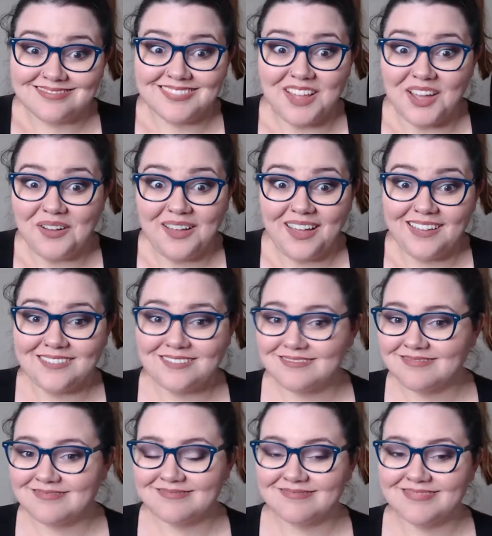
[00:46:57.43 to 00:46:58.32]
okay,
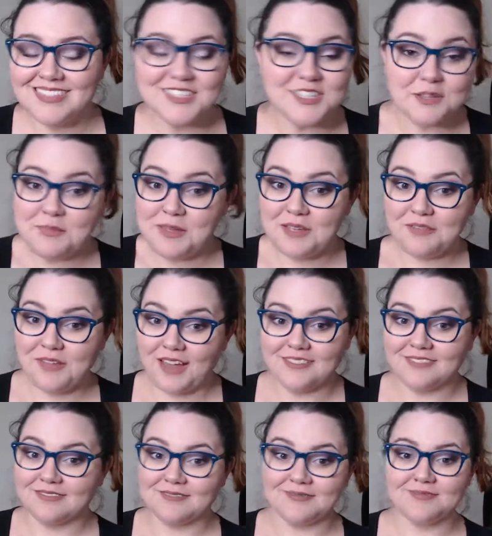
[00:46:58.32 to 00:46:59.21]
it's going to be
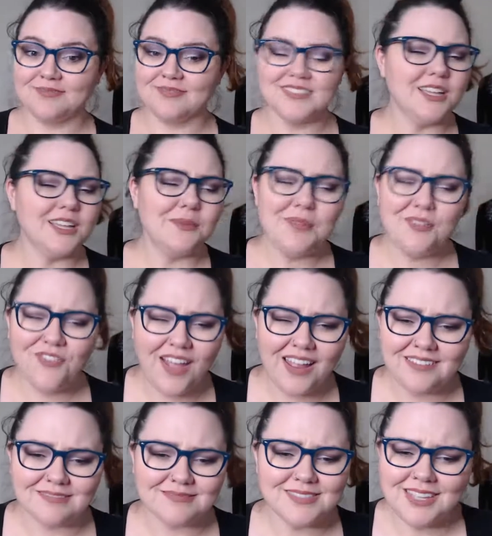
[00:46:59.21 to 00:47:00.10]
fine. It's going to be
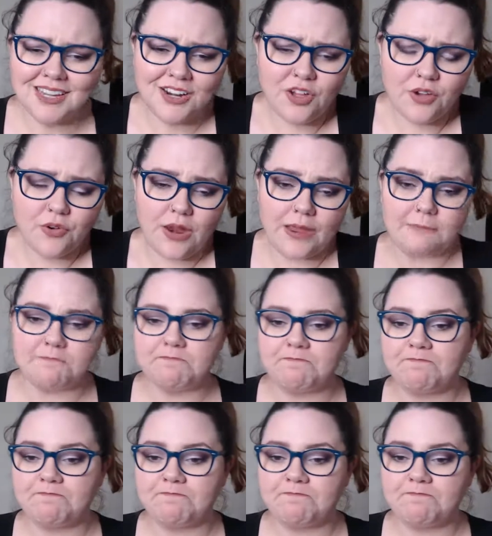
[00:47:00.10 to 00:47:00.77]
fine. It's going to go great.